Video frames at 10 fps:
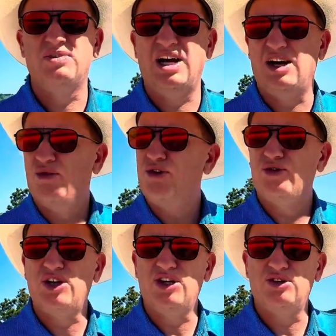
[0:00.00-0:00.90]
kind of helpful
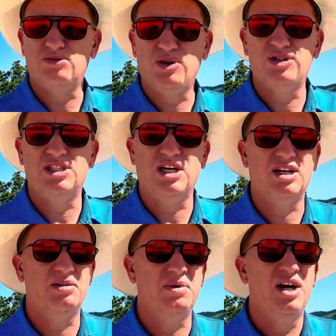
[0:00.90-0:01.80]
videos most of the
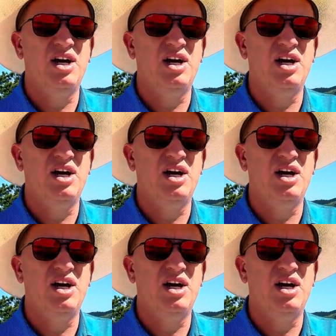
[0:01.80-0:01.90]
time,